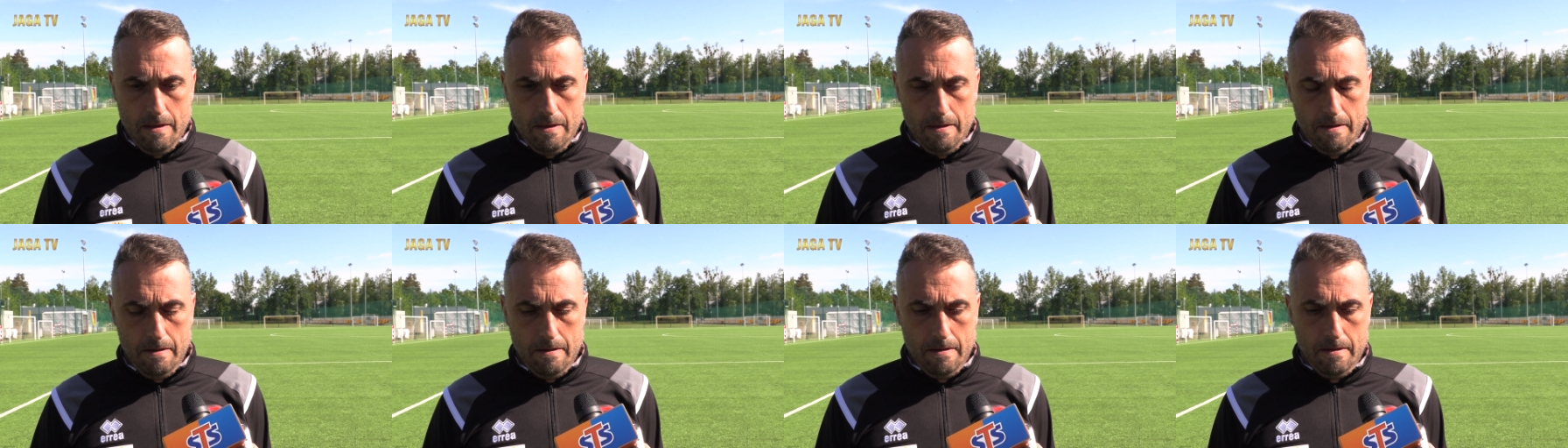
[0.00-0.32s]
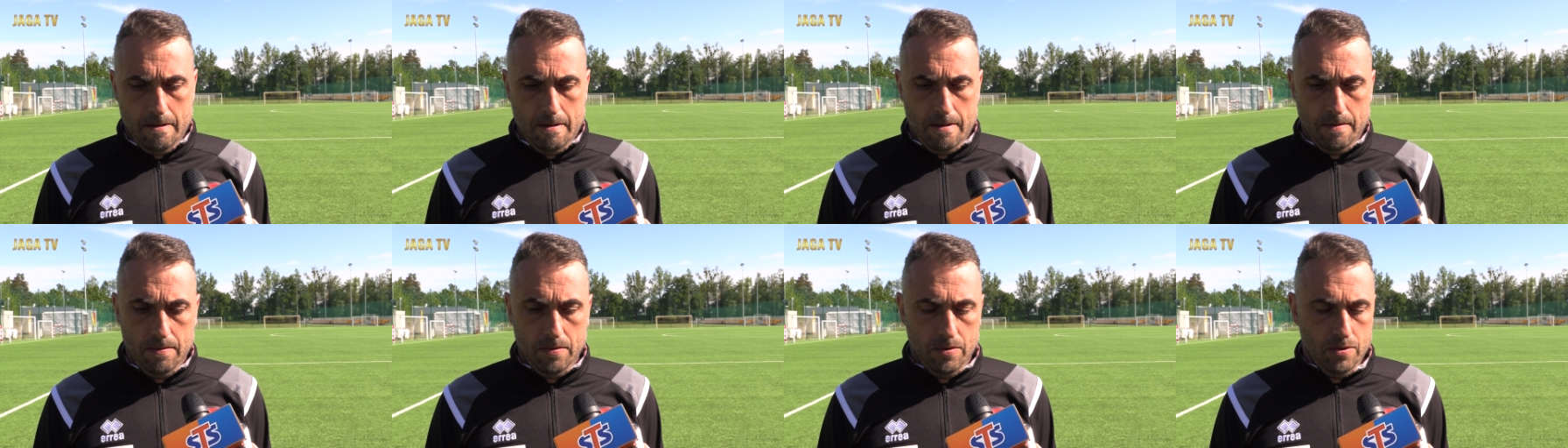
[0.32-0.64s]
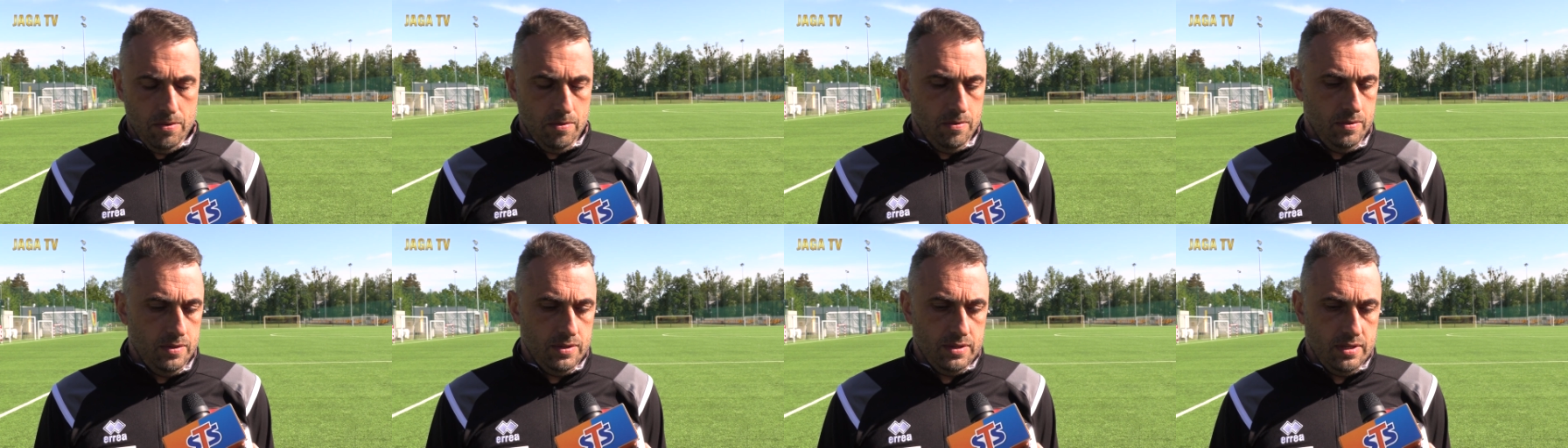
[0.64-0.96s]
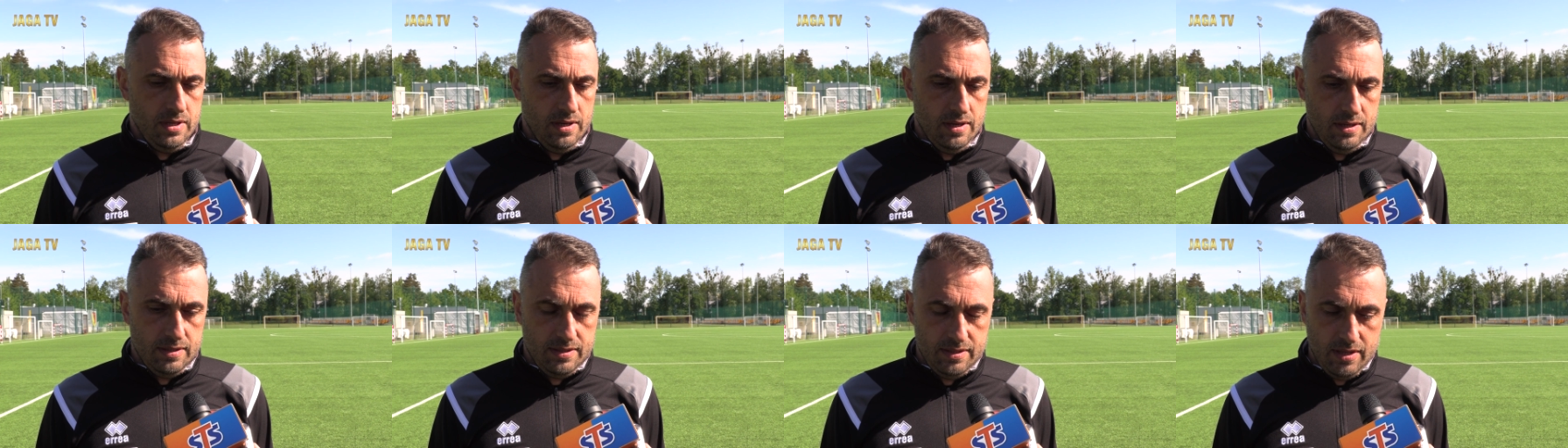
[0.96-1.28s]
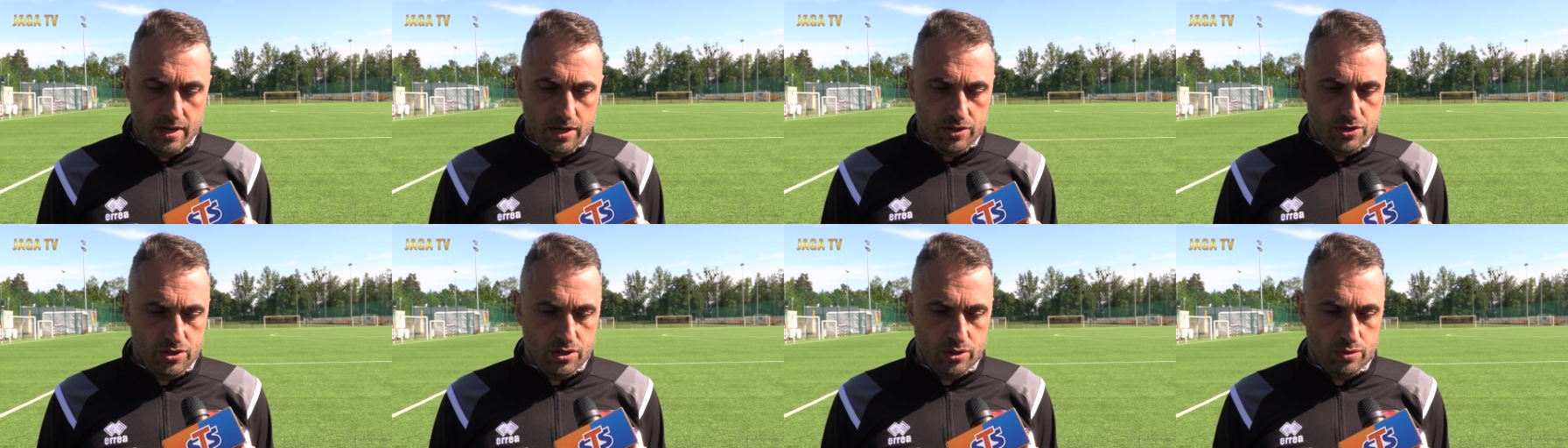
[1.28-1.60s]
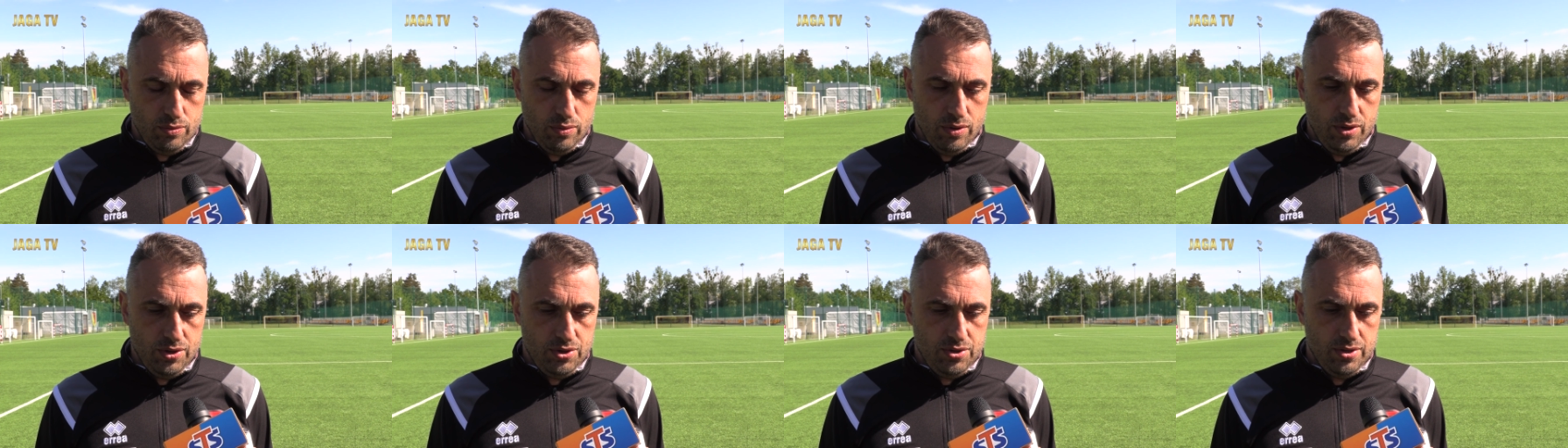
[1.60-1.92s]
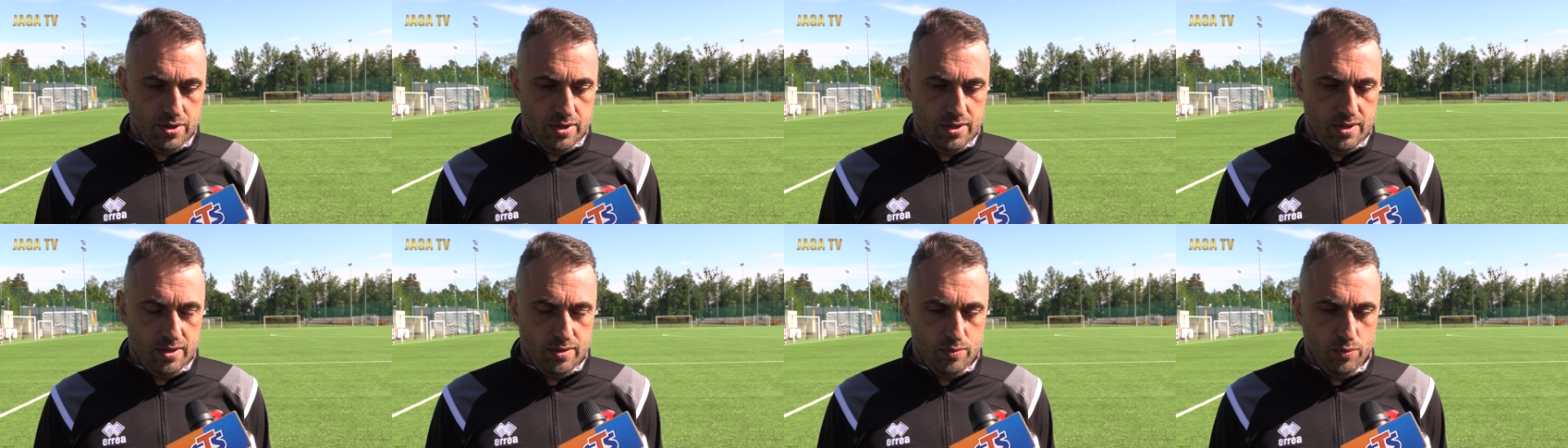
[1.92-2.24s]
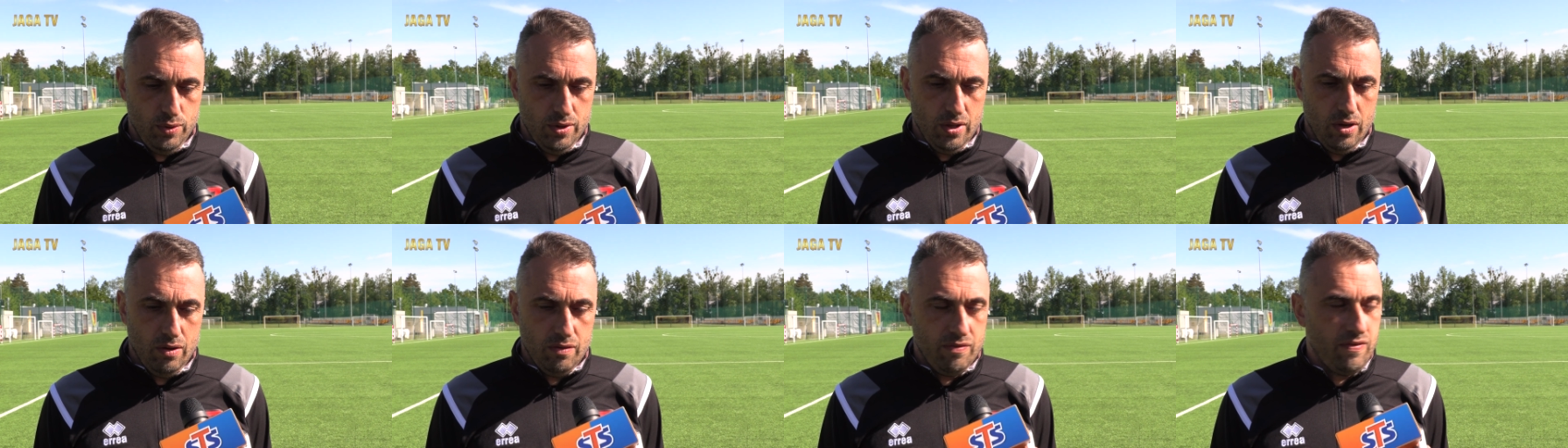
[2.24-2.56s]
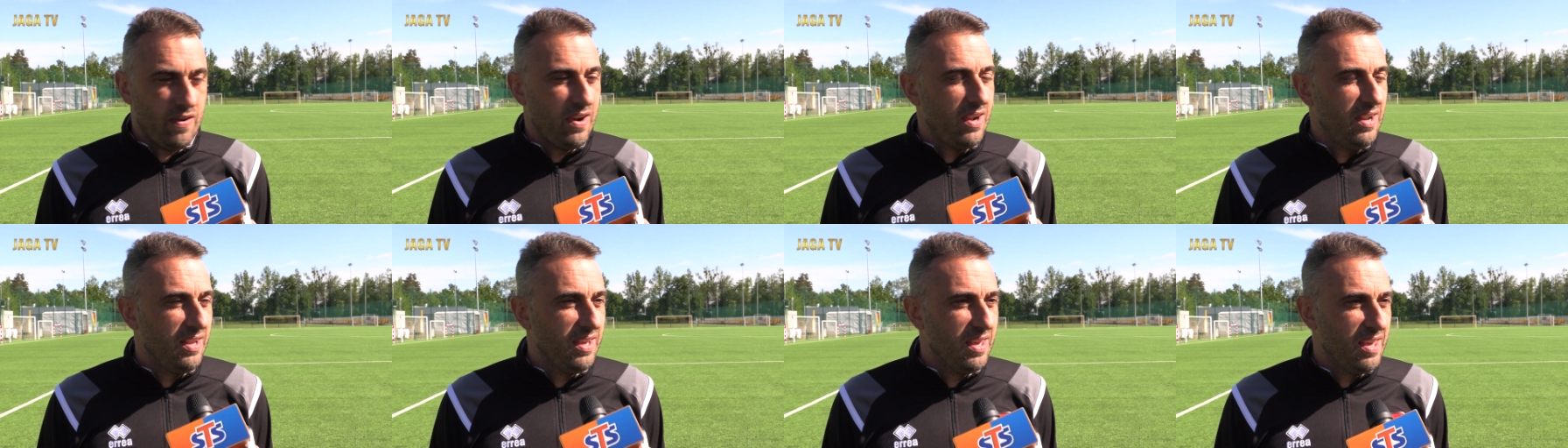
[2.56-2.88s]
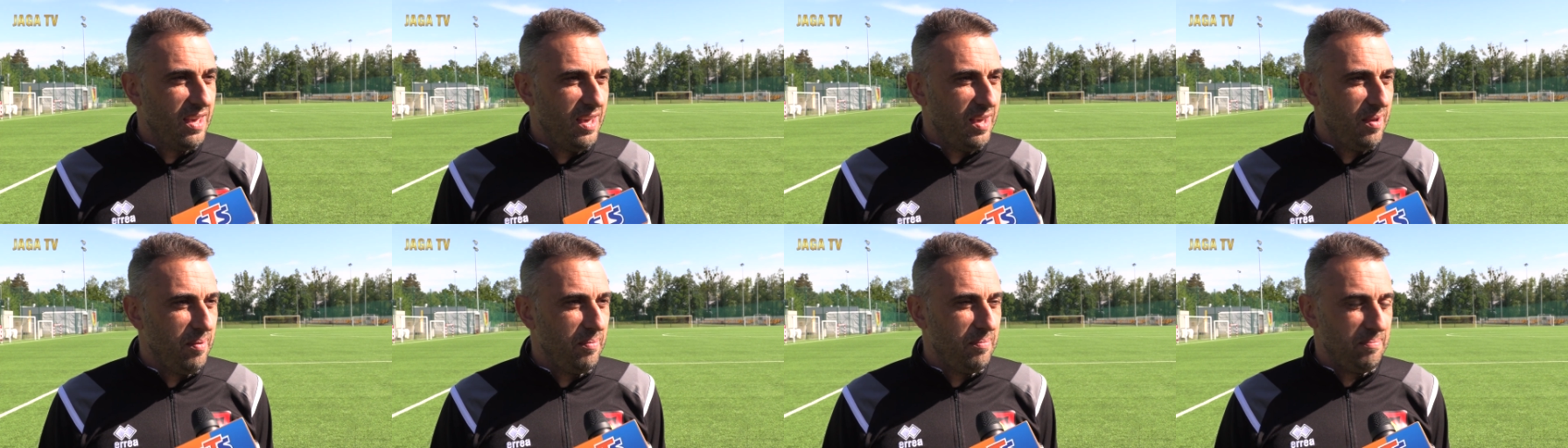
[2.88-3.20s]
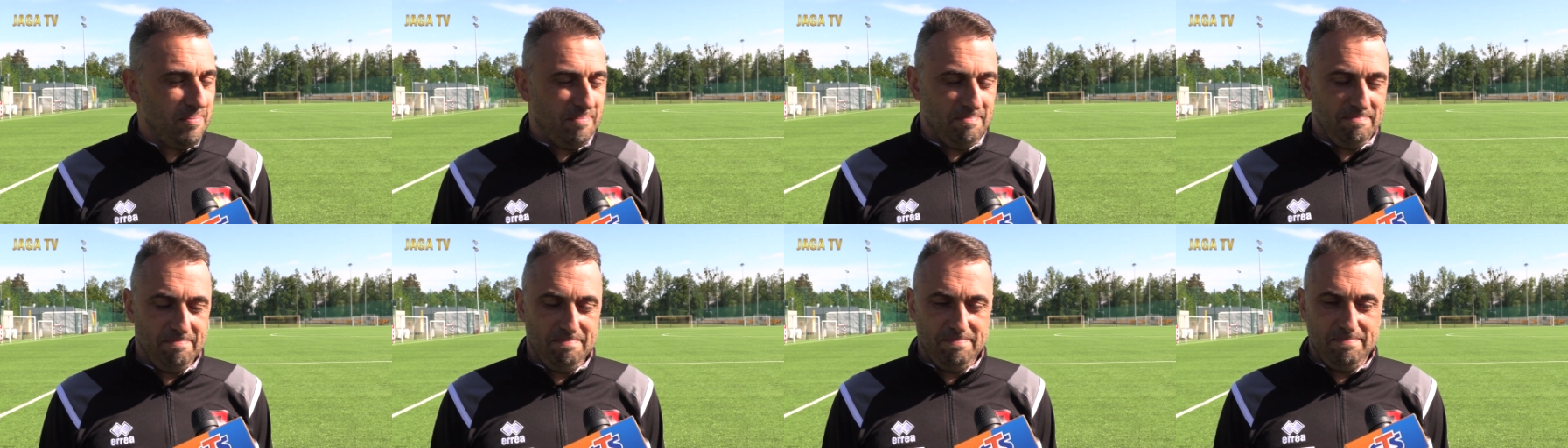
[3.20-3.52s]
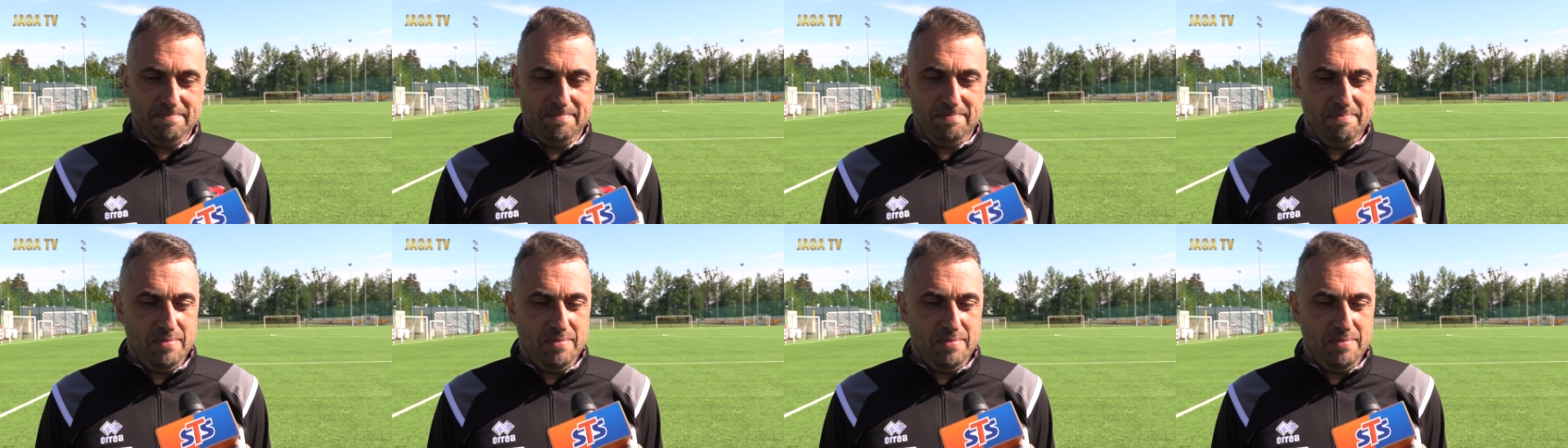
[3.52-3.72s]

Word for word: Uh, you know, it's the strange situation without friendly game.